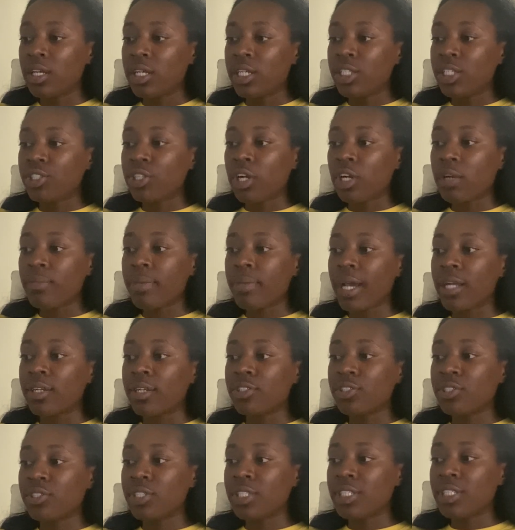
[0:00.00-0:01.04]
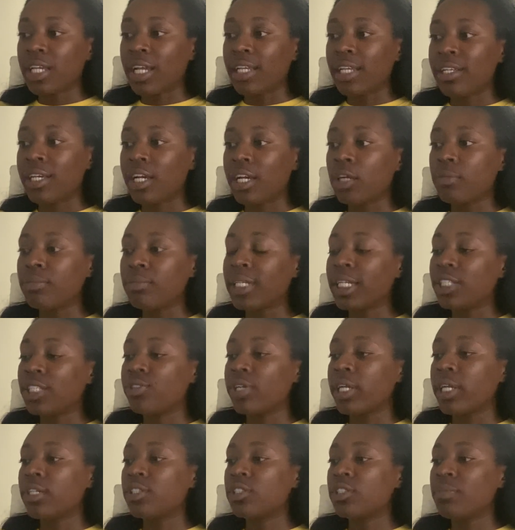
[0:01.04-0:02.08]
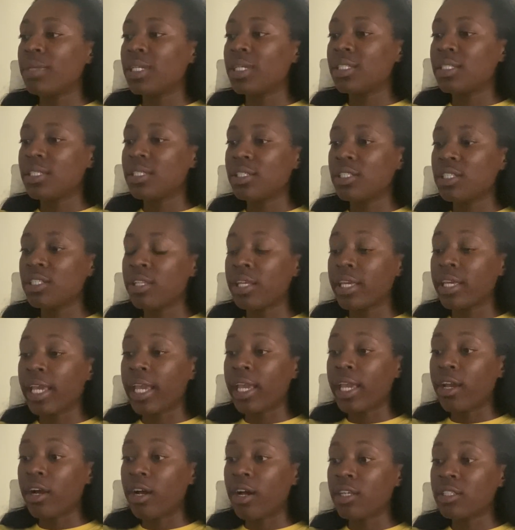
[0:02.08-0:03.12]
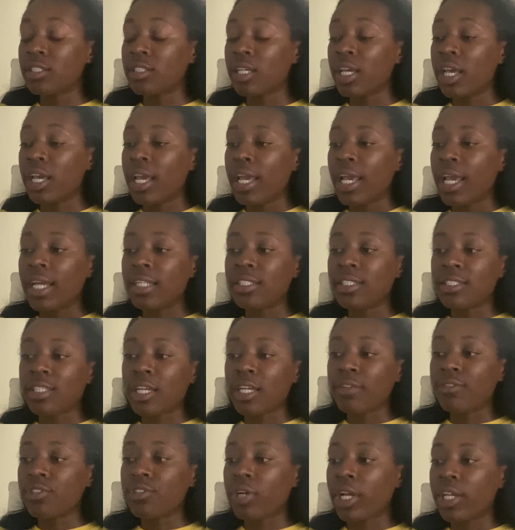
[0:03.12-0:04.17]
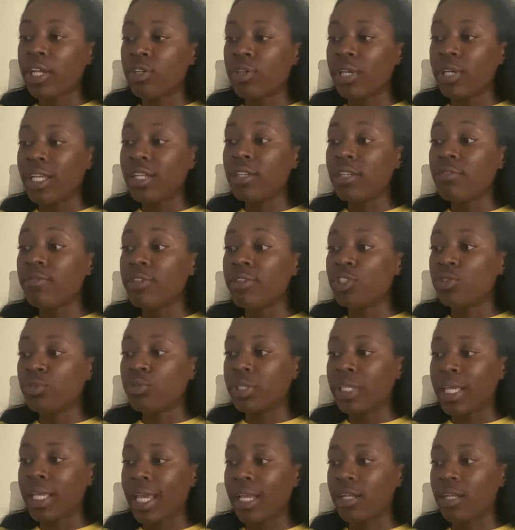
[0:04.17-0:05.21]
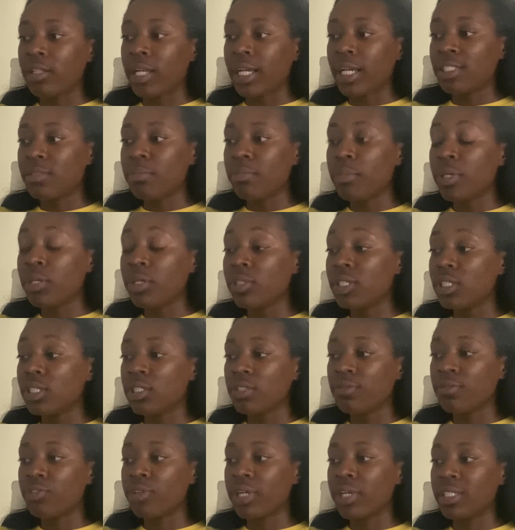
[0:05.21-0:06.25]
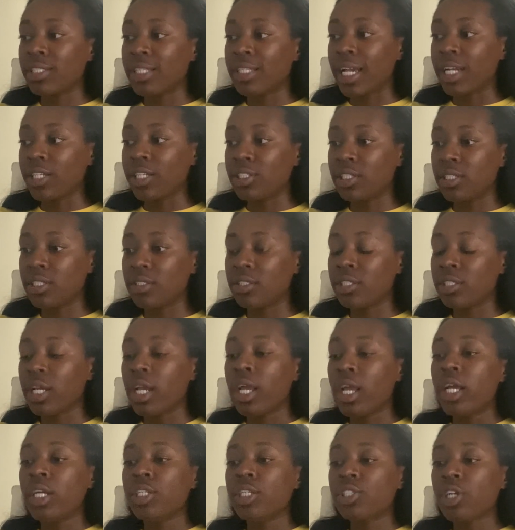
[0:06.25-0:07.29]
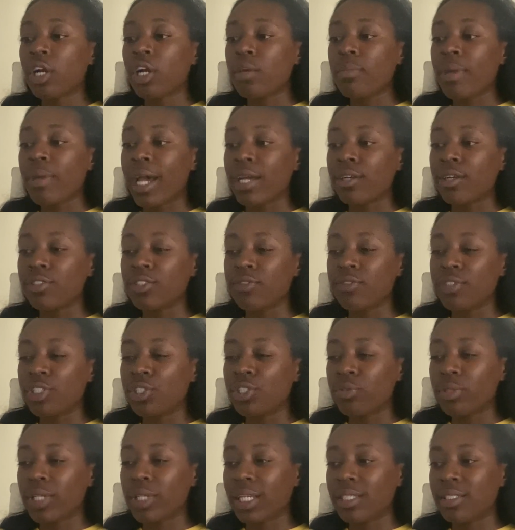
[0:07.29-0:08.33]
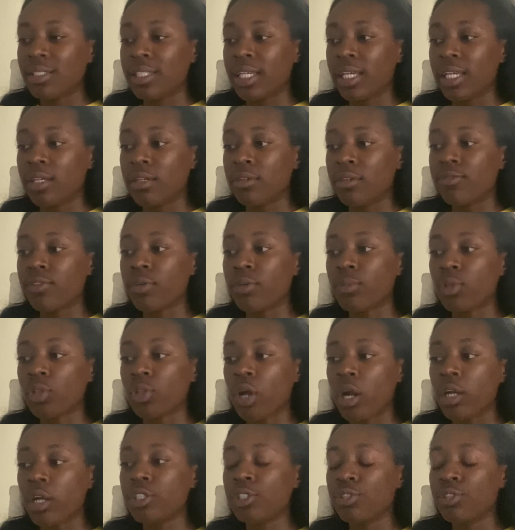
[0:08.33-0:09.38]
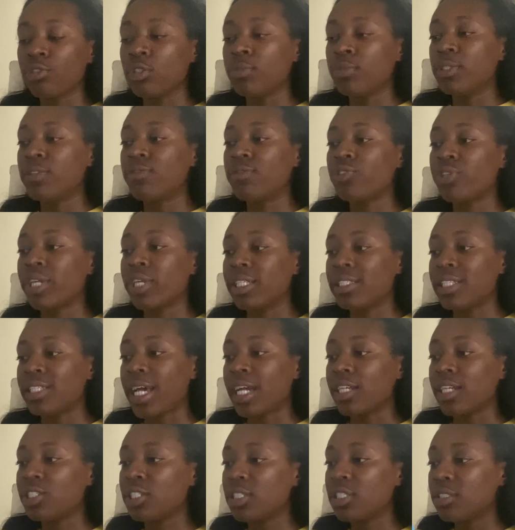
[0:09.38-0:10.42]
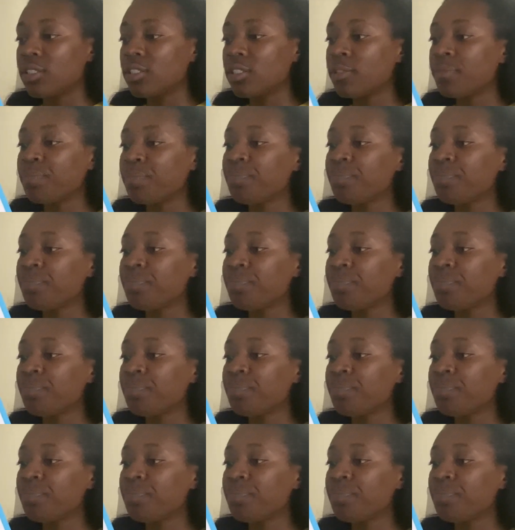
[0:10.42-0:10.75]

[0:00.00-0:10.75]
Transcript: Chart patterns are designed to help day traders make sense of the chaos. Instead of trying to individually analyze millions of transactions, chart patterns visualize data from large groups of transactions.